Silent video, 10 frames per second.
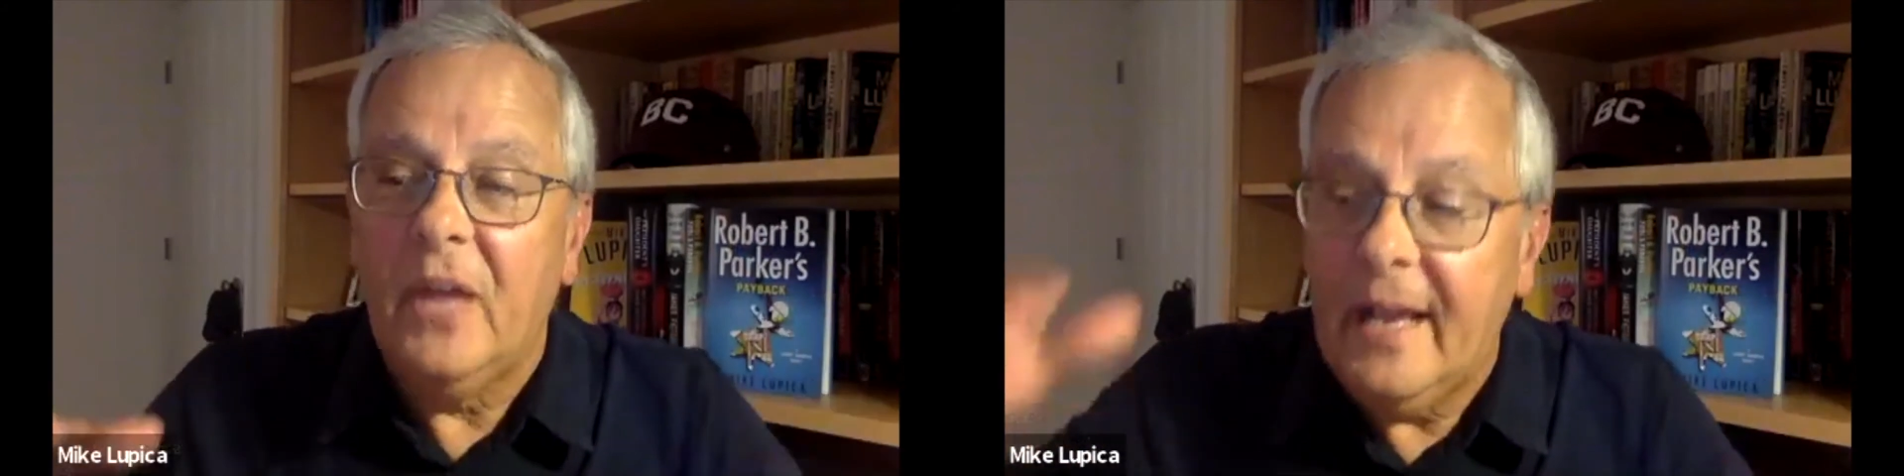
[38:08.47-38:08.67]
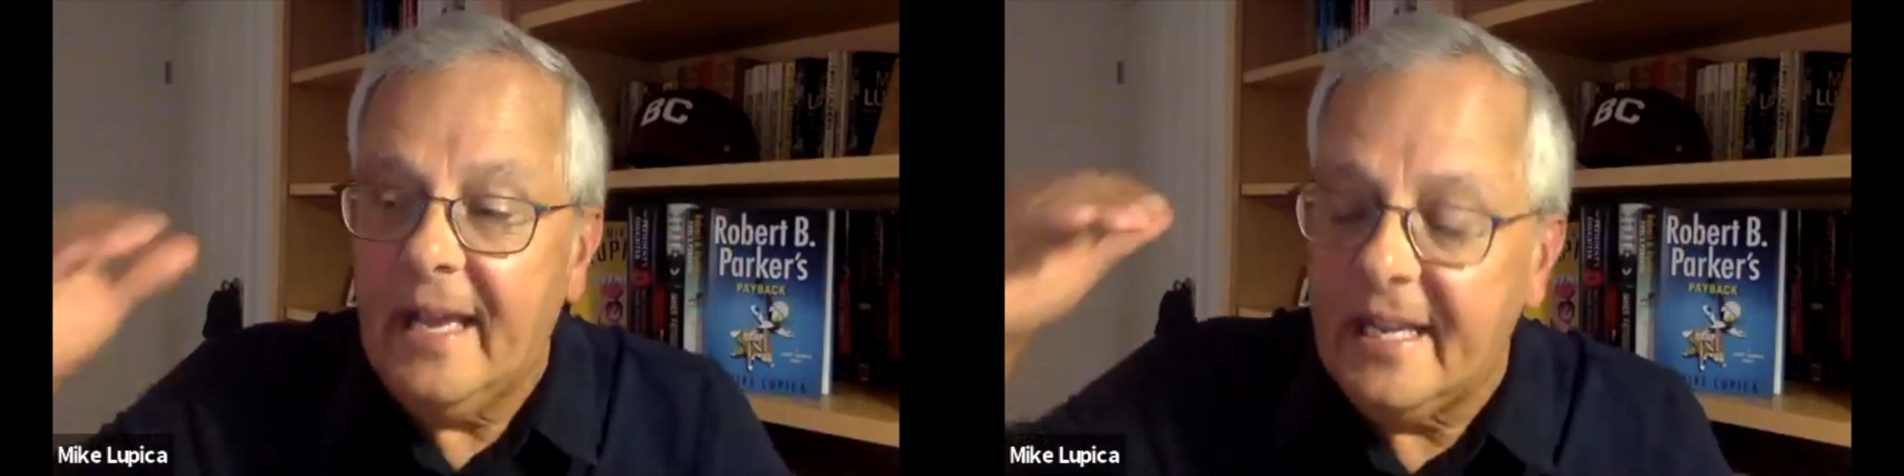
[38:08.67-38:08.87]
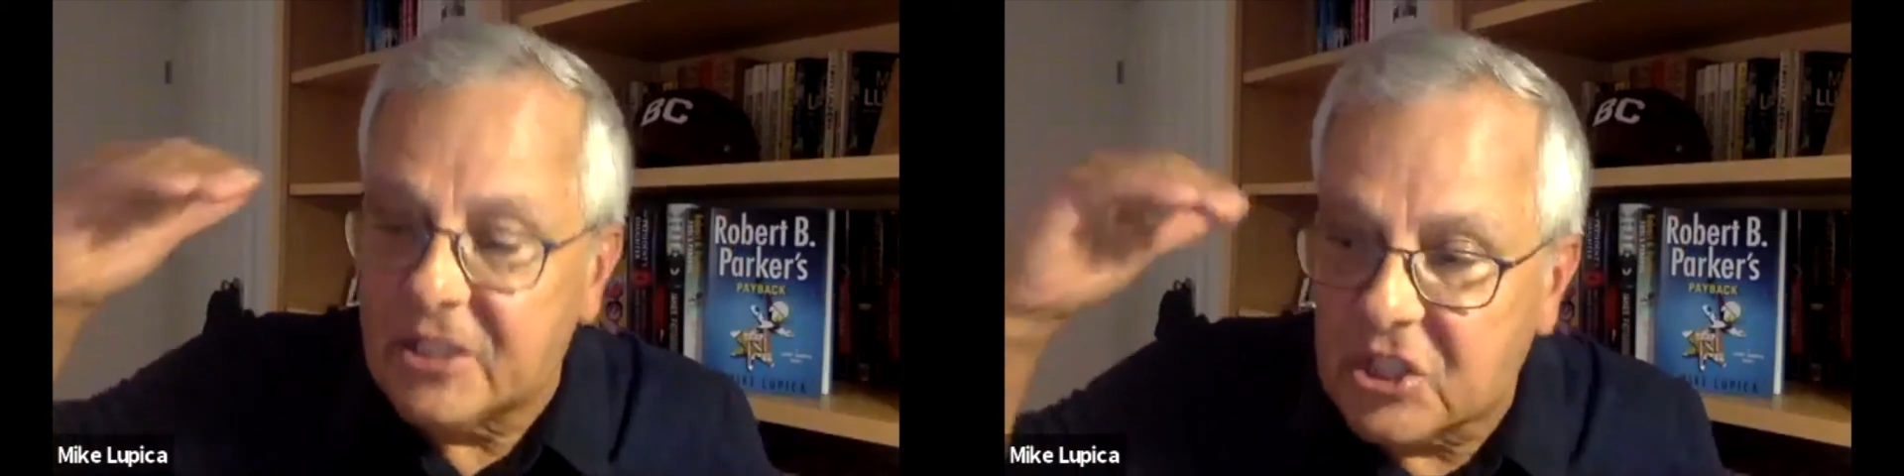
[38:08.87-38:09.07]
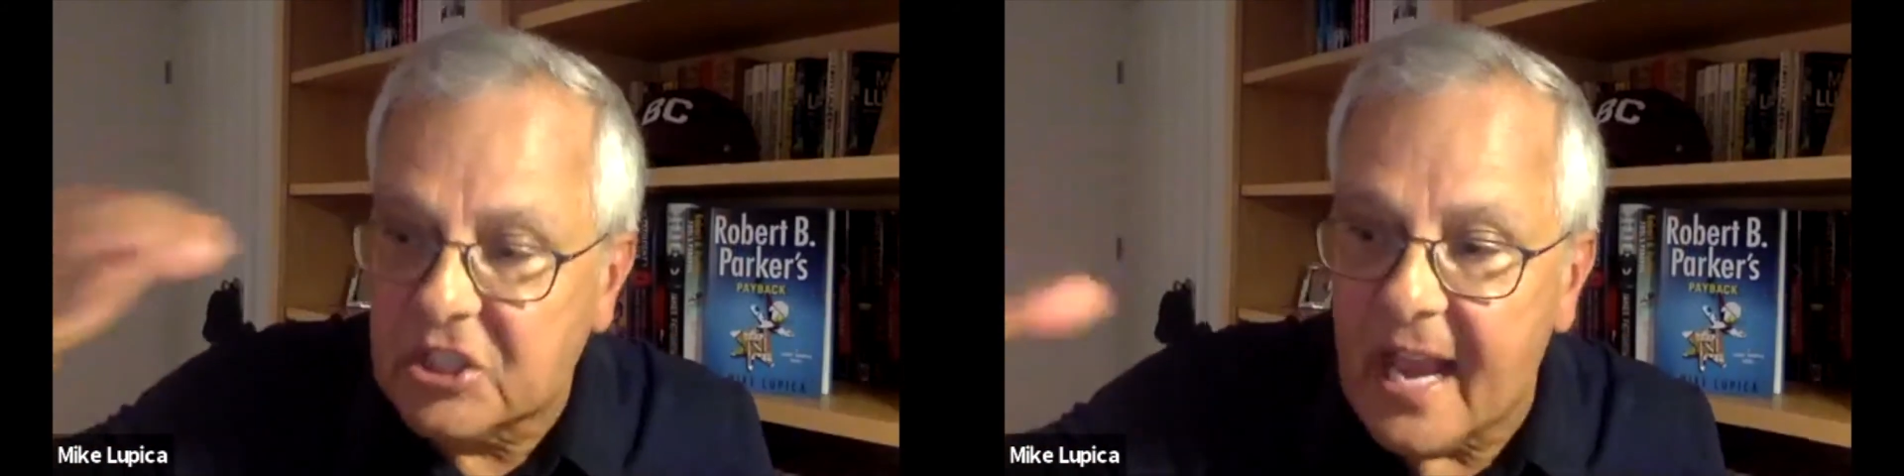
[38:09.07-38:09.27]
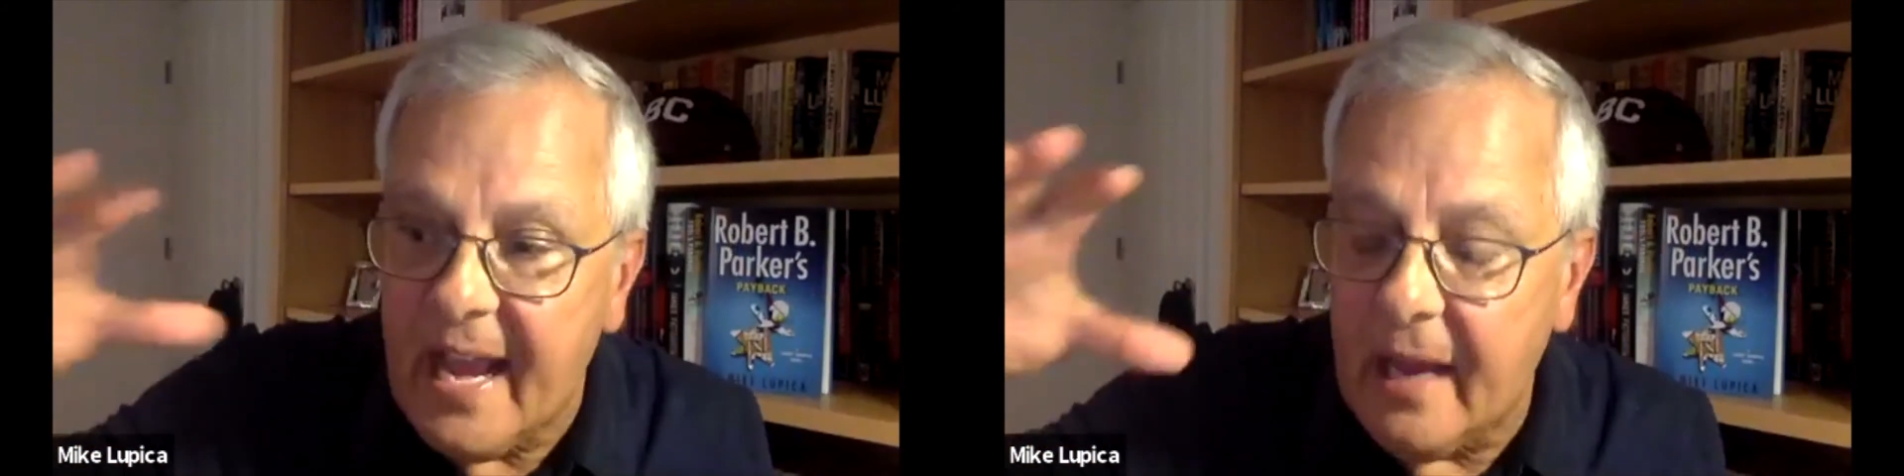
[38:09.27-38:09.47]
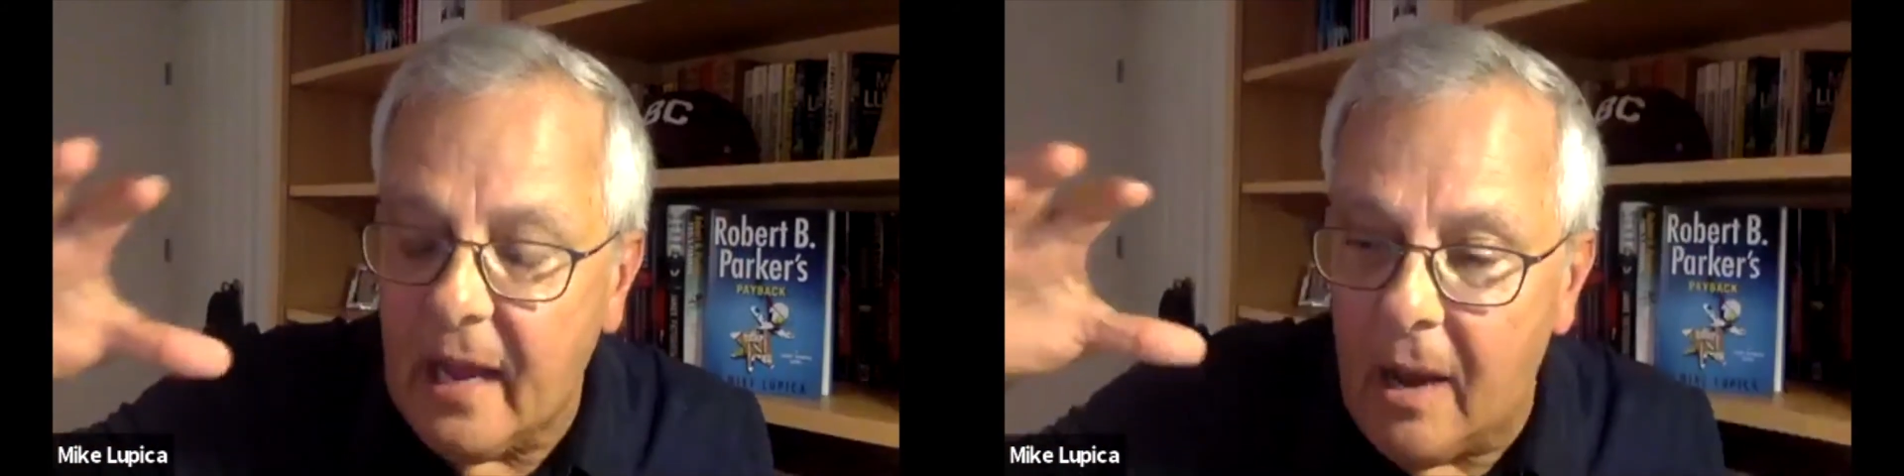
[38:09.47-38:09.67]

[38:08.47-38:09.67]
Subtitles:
he'd say